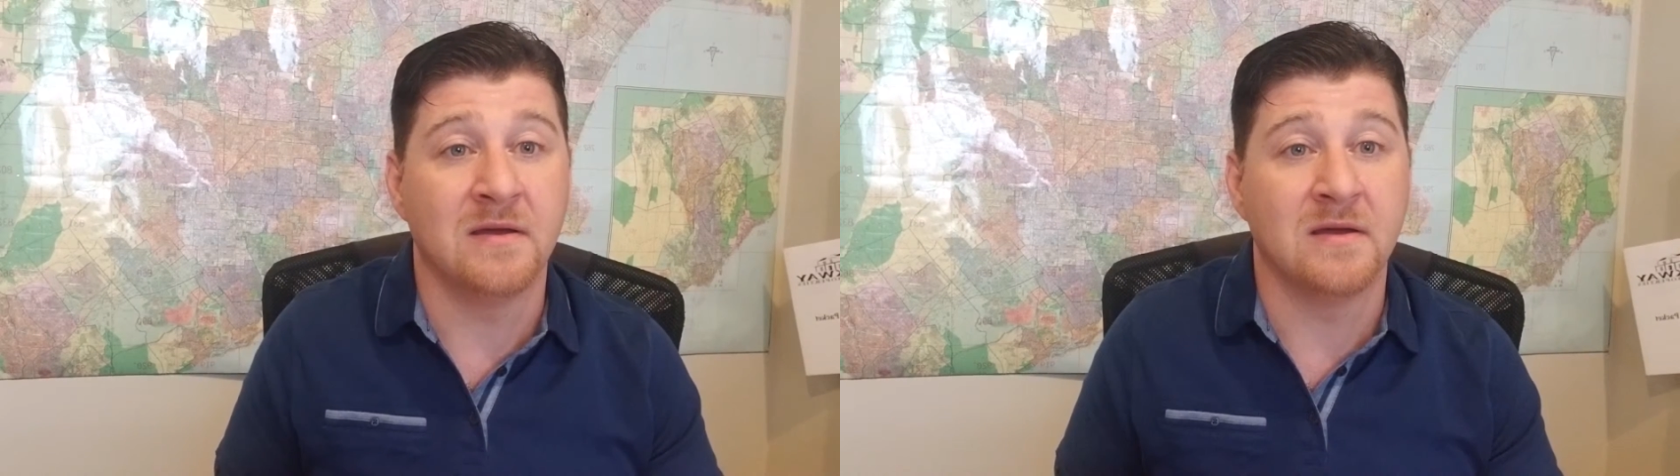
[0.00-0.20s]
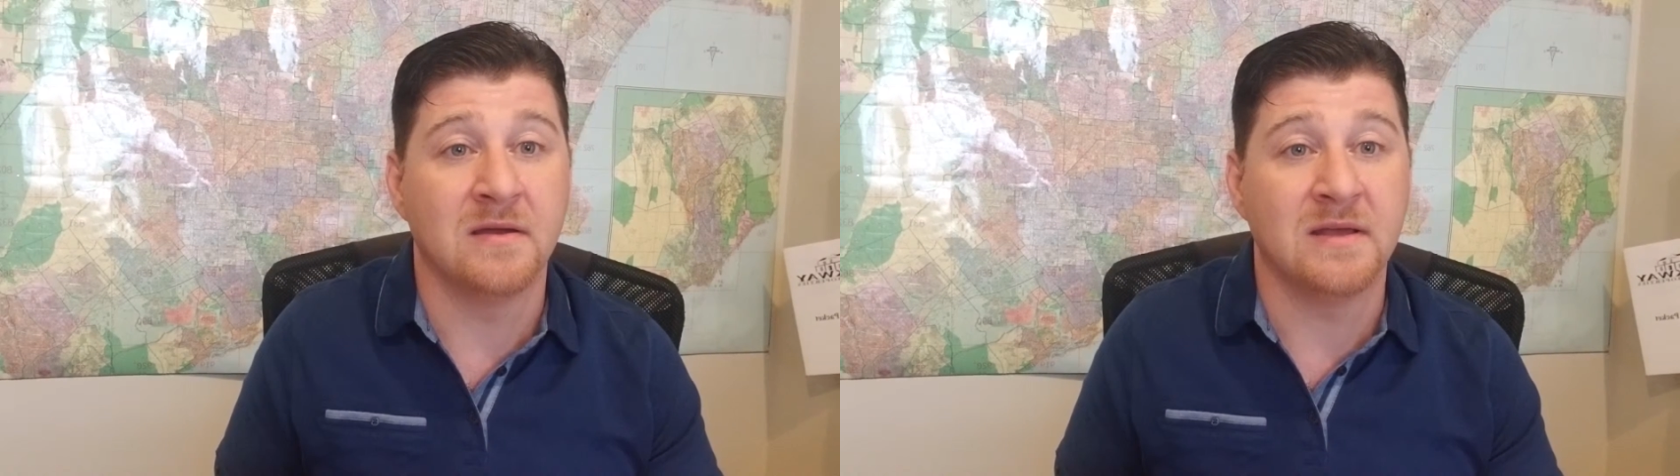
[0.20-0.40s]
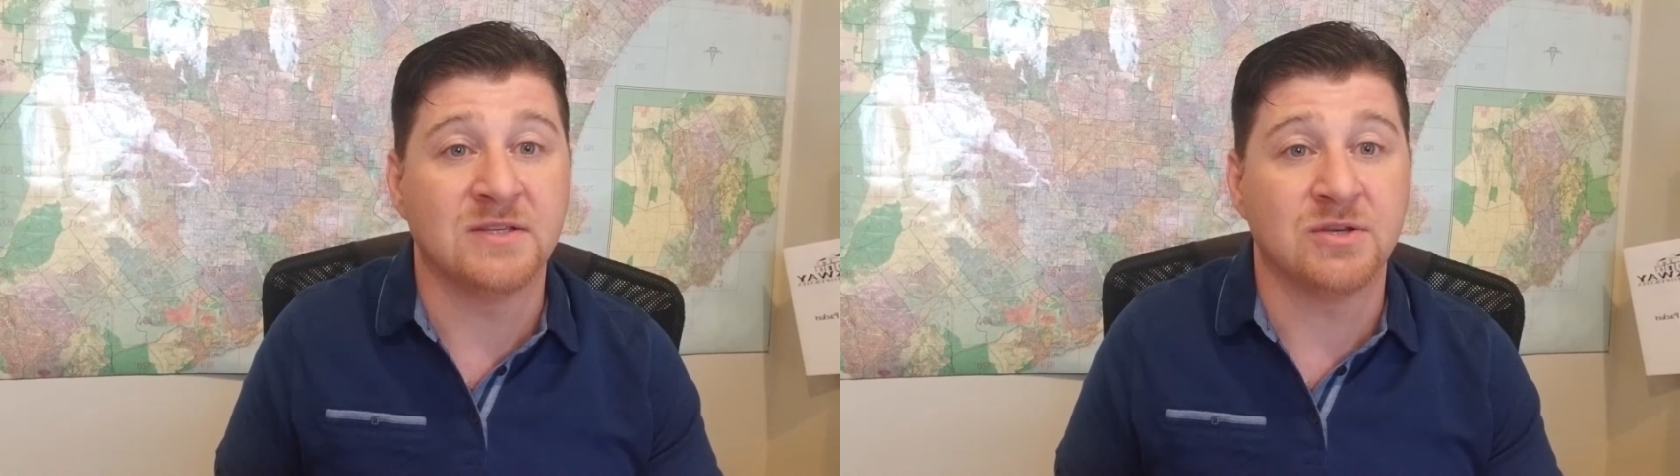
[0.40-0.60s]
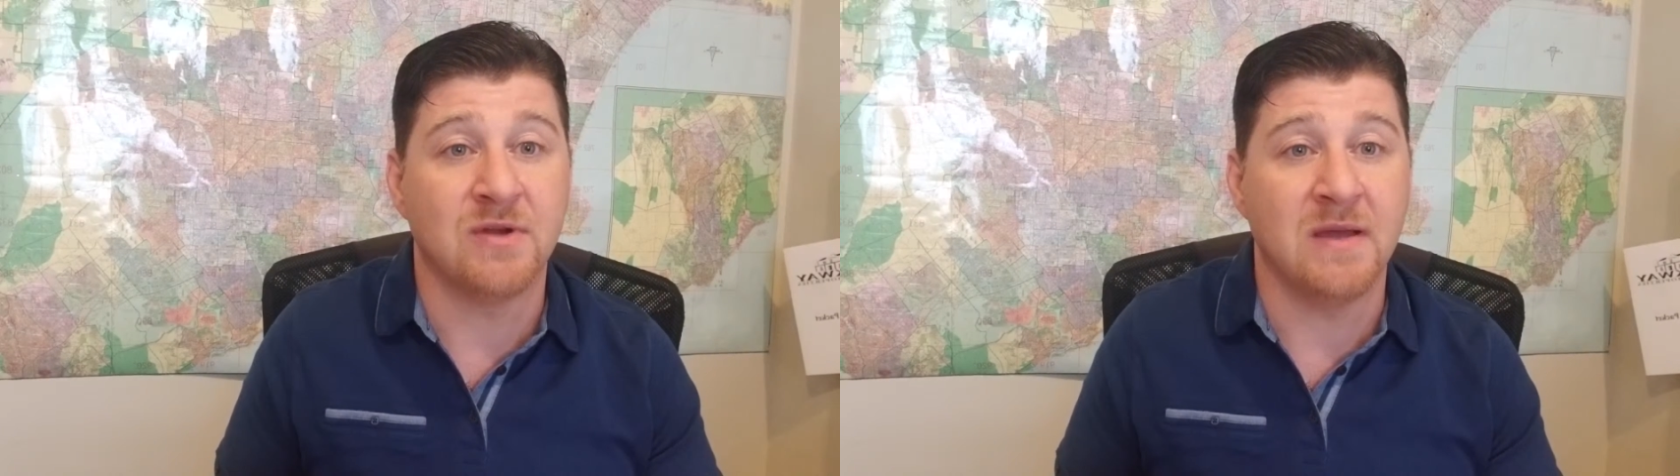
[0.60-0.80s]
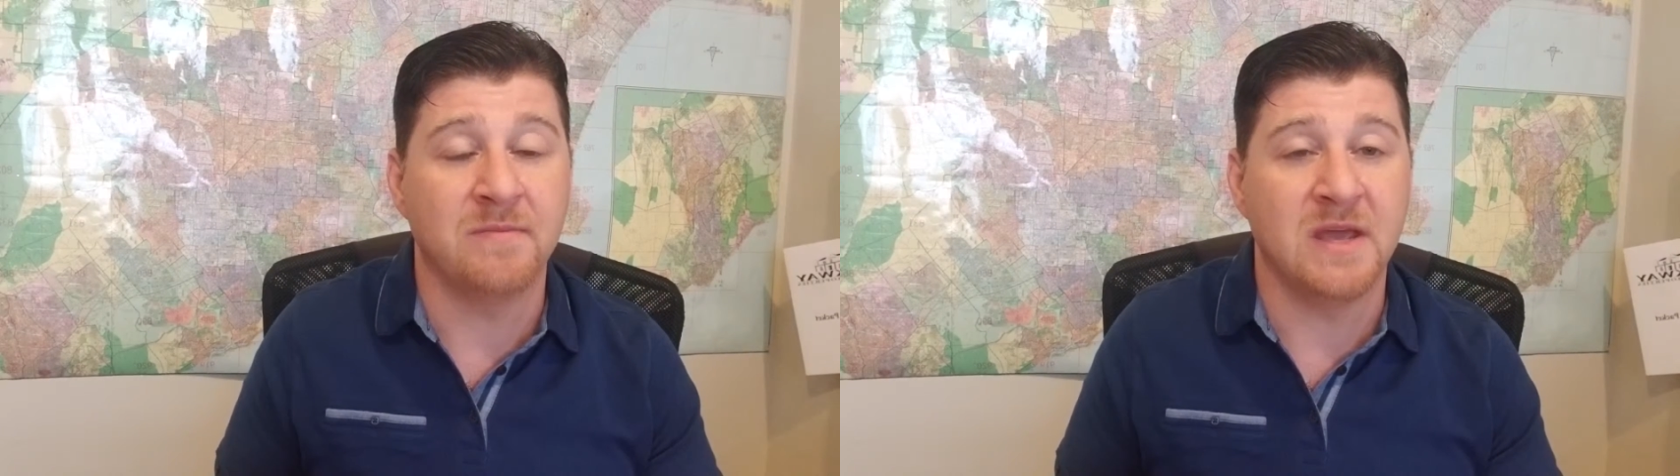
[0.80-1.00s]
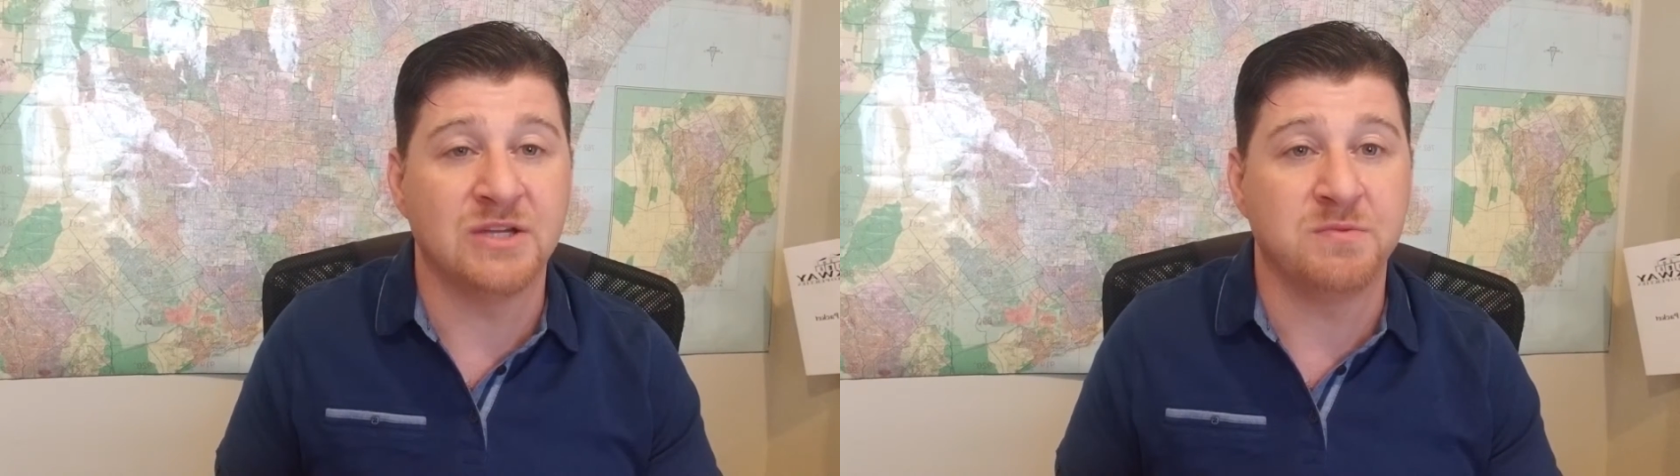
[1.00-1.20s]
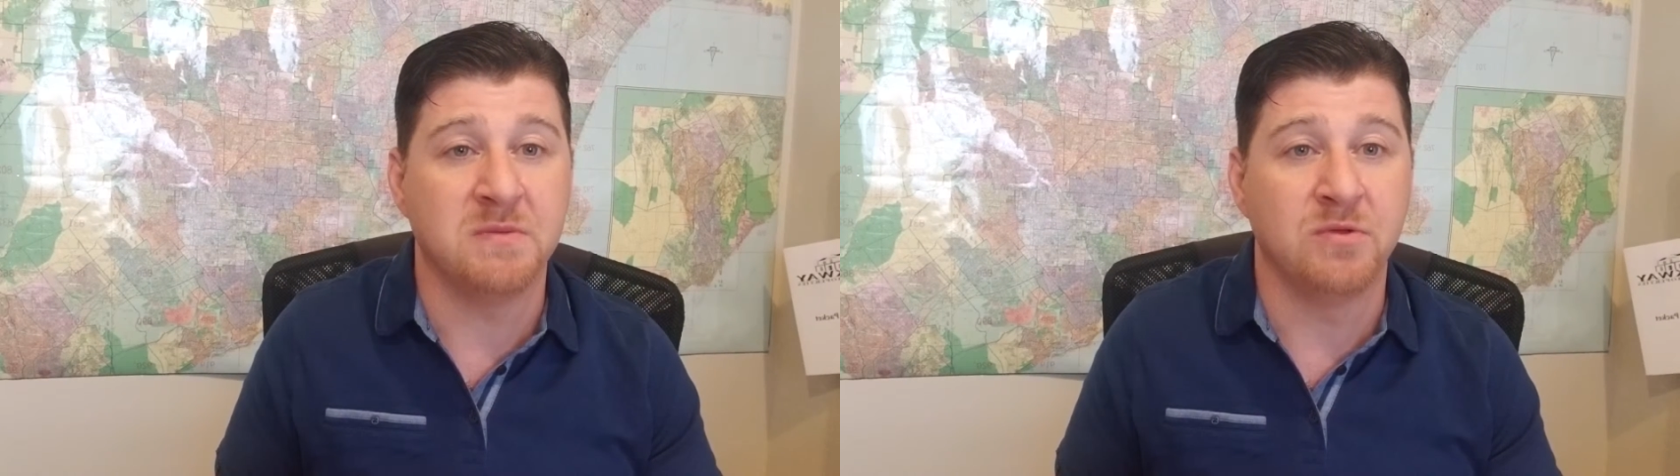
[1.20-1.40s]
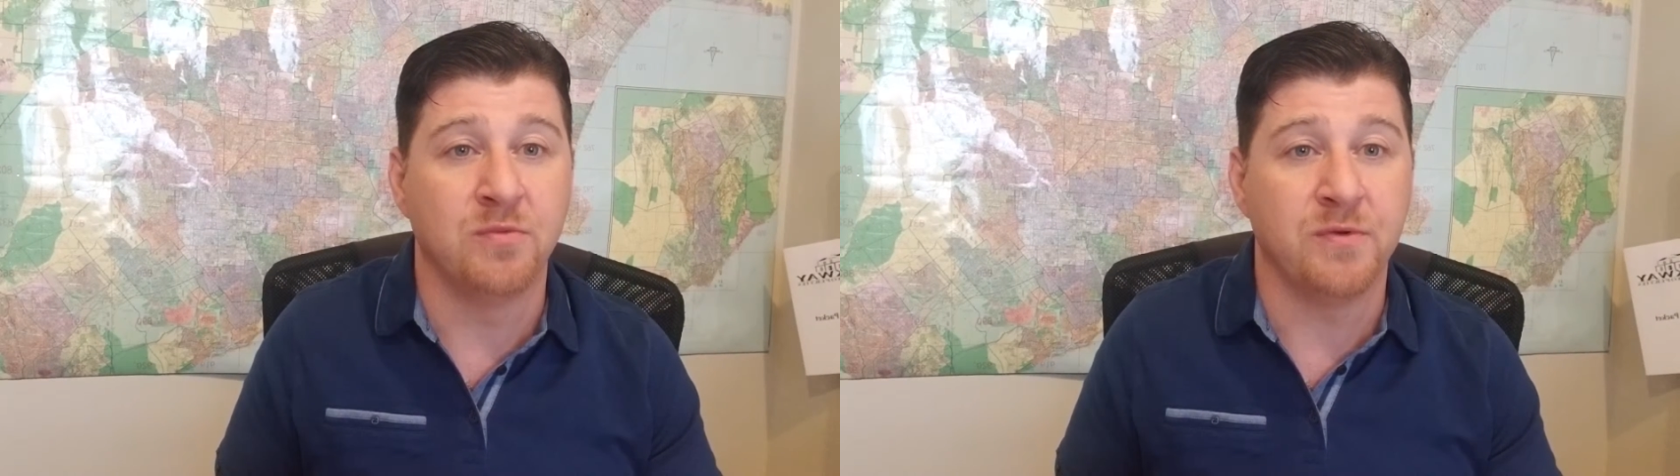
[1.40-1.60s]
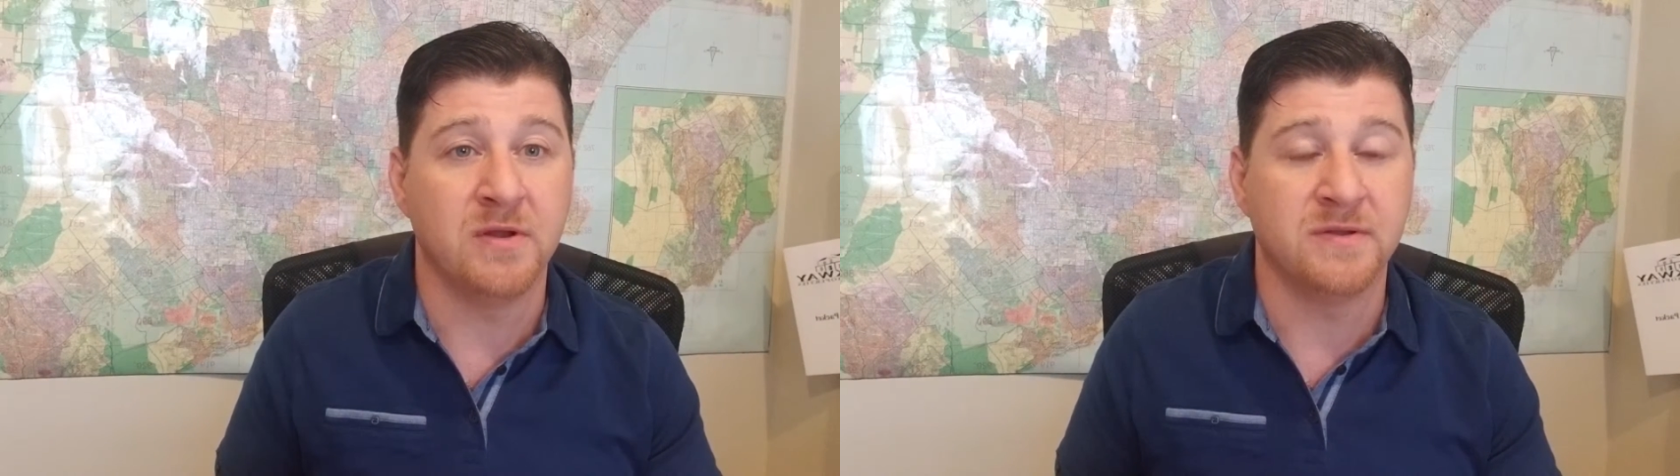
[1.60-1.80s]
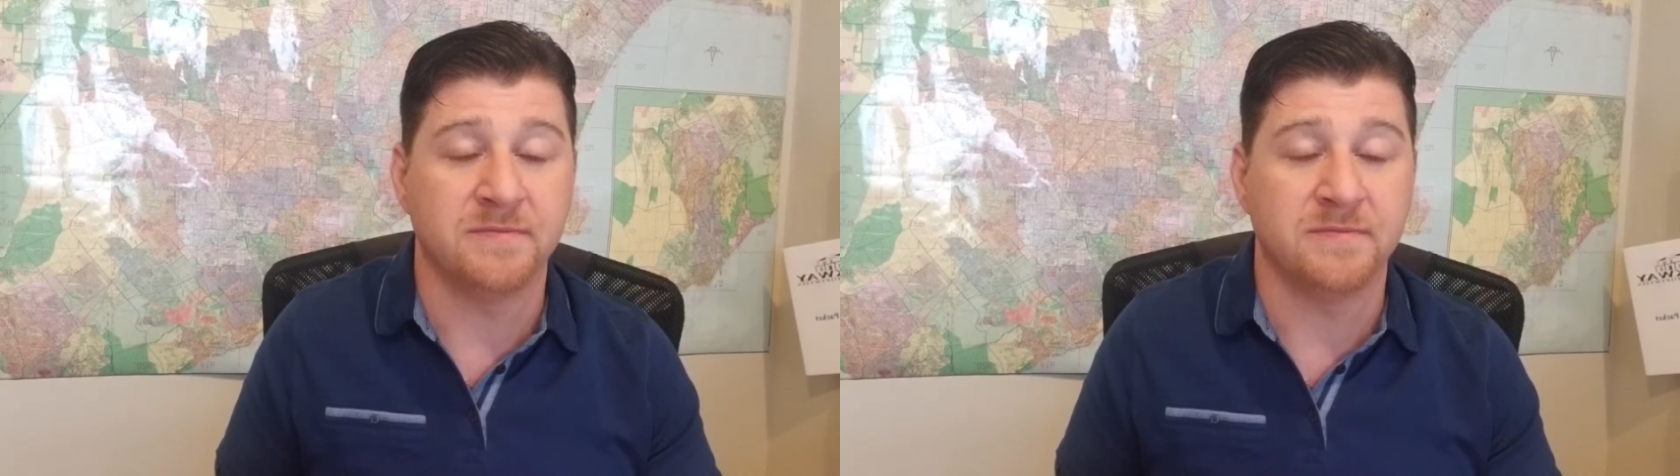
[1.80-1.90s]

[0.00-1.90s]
Instagram, HB Blueprint.